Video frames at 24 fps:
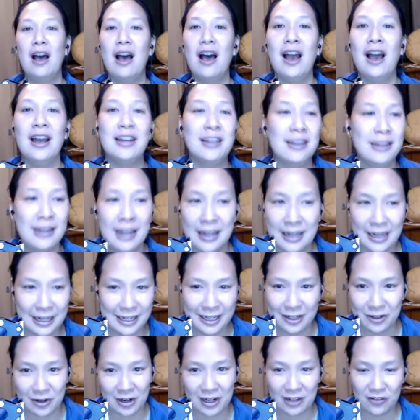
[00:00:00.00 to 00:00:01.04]
I didn't get
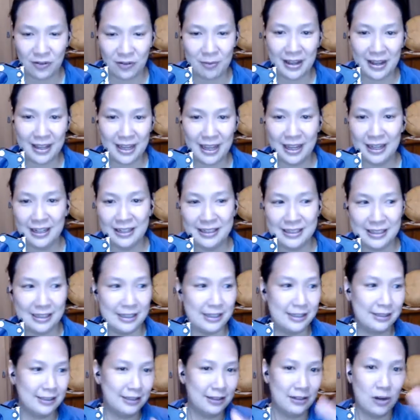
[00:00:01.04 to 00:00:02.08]
any drugs for my kids, and
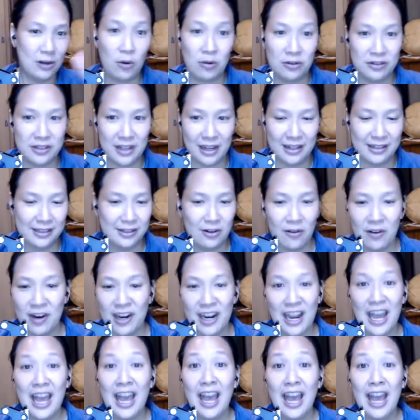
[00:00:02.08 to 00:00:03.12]
this is a total side
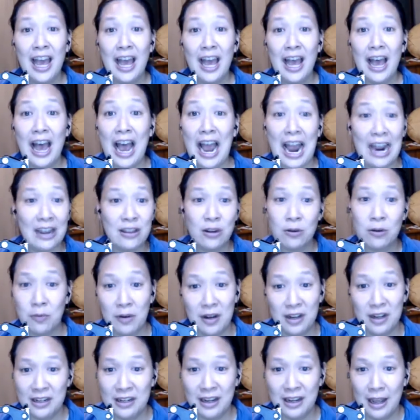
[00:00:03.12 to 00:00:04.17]
story. Either
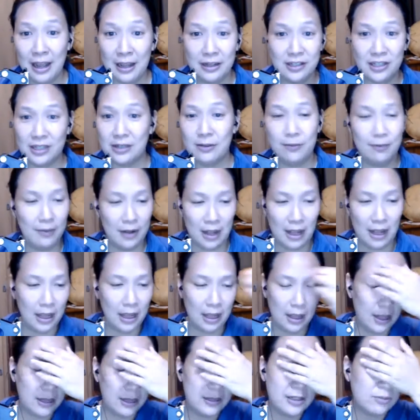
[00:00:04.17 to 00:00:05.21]
one,
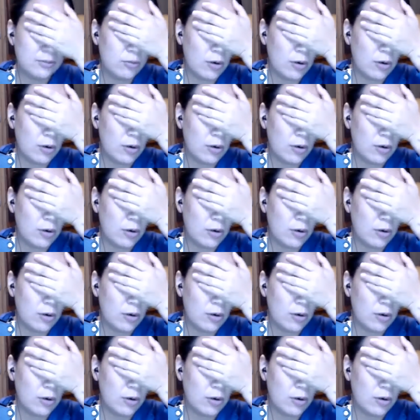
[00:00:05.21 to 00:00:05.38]
it just